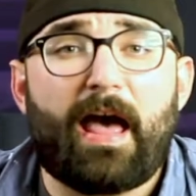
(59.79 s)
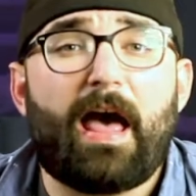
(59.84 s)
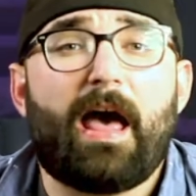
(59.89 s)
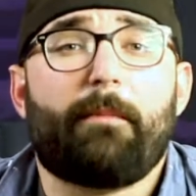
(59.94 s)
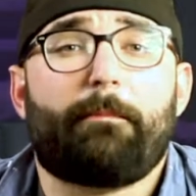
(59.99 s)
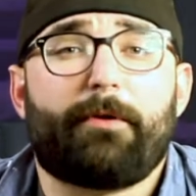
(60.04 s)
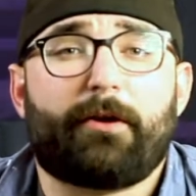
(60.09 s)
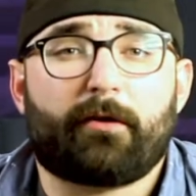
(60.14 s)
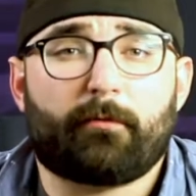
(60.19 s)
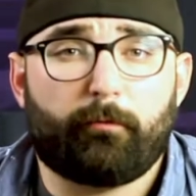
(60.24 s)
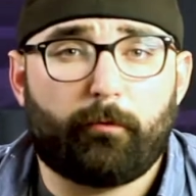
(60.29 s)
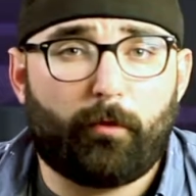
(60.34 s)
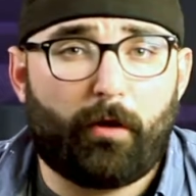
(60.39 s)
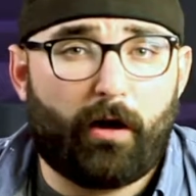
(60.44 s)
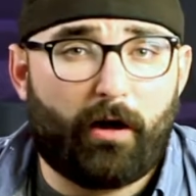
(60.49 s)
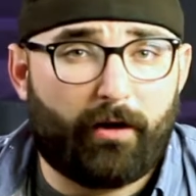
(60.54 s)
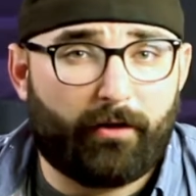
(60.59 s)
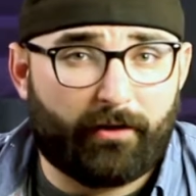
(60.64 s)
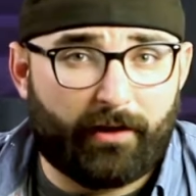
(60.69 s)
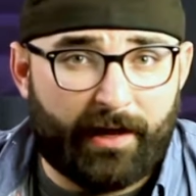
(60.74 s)
epic
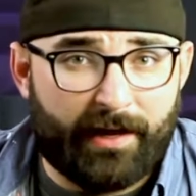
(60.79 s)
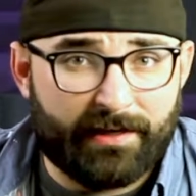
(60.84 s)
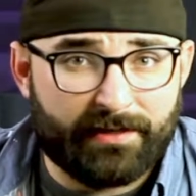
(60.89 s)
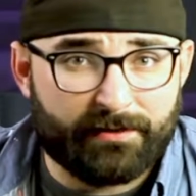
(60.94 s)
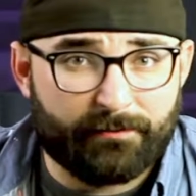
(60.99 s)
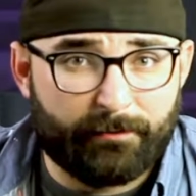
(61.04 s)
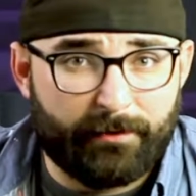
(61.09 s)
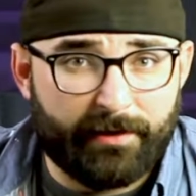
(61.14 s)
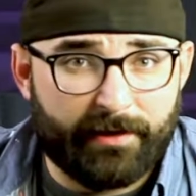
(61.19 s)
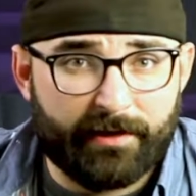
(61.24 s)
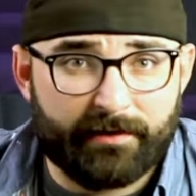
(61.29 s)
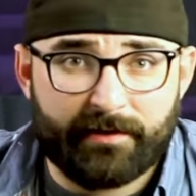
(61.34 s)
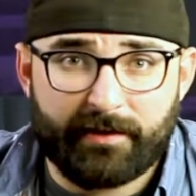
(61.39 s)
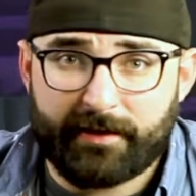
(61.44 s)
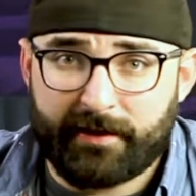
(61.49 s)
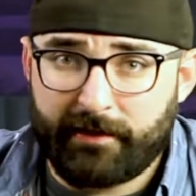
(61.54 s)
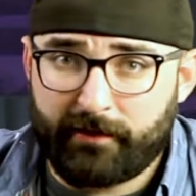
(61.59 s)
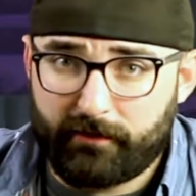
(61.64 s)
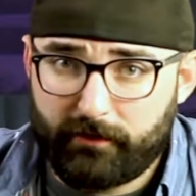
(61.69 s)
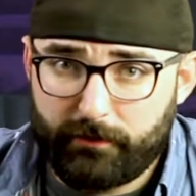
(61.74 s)
wall last week at the
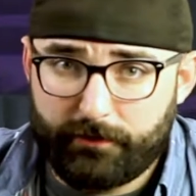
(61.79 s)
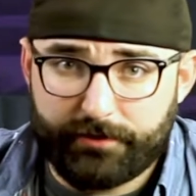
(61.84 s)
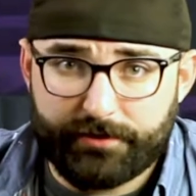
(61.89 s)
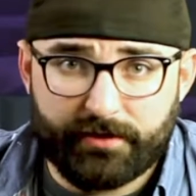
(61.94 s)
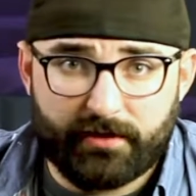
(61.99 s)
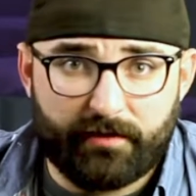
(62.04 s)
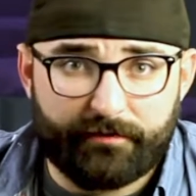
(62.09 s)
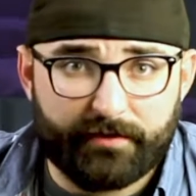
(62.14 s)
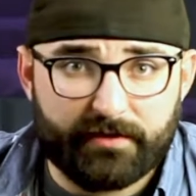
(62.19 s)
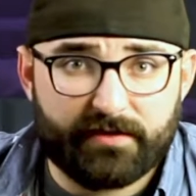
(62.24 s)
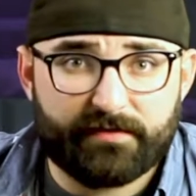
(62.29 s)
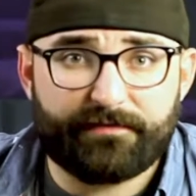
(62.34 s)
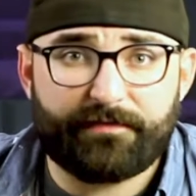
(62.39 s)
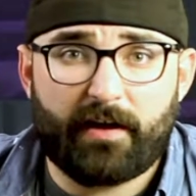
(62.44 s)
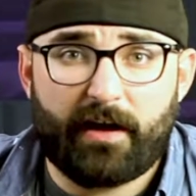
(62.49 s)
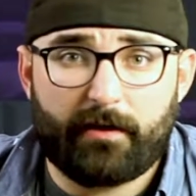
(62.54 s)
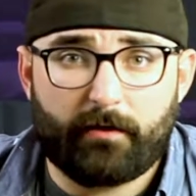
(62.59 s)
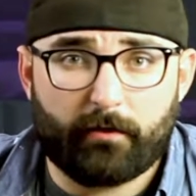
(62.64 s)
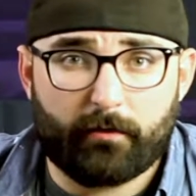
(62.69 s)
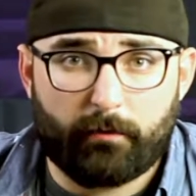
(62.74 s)
conclusion of its
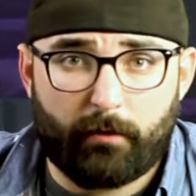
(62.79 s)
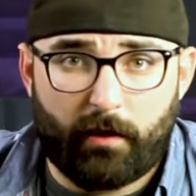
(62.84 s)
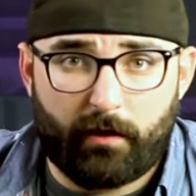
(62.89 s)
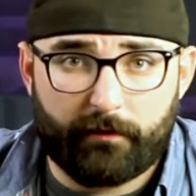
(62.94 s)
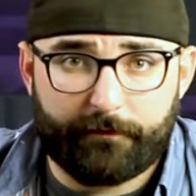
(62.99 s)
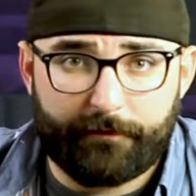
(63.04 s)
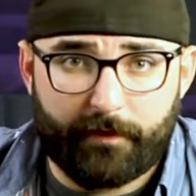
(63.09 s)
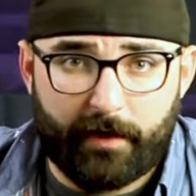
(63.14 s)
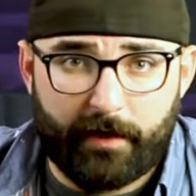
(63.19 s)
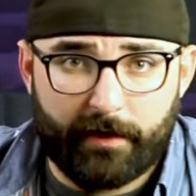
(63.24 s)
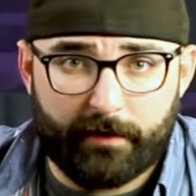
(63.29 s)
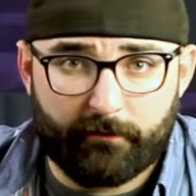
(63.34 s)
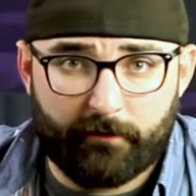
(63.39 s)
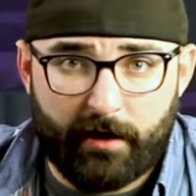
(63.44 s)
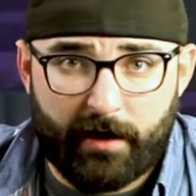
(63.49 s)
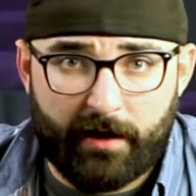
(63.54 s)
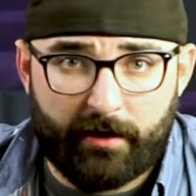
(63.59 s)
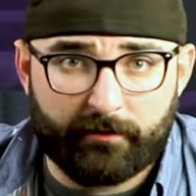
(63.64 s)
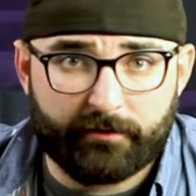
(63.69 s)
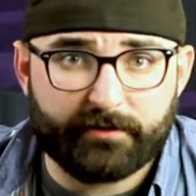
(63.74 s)
final qualifying
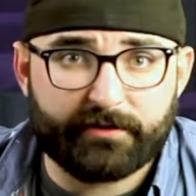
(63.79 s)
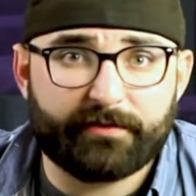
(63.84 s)
round.